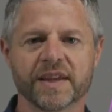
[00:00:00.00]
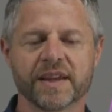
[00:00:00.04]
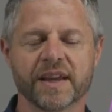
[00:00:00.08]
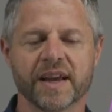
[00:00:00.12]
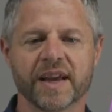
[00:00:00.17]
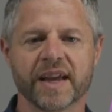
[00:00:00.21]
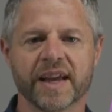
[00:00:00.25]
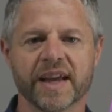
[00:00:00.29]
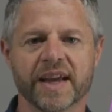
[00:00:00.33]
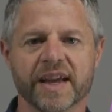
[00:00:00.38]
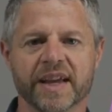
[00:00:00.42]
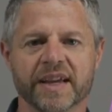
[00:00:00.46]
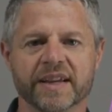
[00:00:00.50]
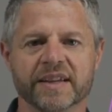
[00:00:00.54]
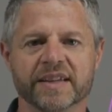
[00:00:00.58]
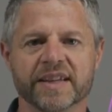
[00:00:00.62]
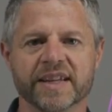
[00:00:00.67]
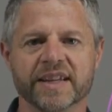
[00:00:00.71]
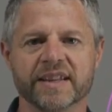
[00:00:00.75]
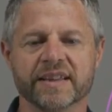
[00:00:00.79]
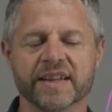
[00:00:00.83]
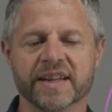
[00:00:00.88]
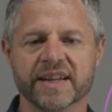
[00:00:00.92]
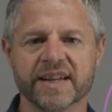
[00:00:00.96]
And
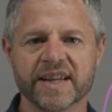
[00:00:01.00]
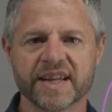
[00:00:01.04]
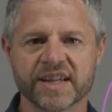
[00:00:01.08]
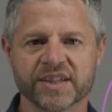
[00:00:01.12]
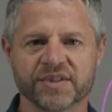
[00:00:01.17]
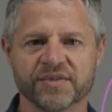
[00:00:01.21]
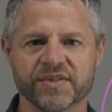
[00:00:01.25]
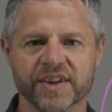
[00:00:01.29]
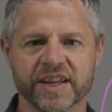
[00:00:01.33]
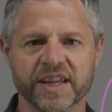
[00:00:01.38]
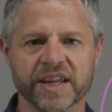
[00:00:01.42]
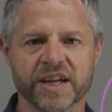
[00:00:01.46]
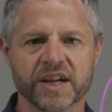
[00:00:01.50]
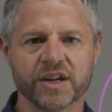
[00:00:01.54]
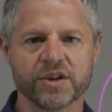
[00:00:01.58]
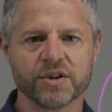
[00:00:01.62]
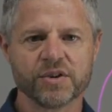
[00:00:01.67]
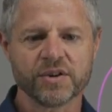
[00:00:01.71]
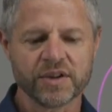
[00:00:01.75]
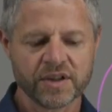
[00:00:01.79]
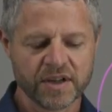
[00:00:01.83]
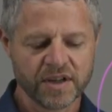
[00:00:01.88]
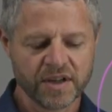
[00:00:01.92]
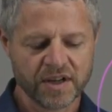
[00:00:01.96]
in the next
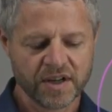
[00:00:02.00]
video,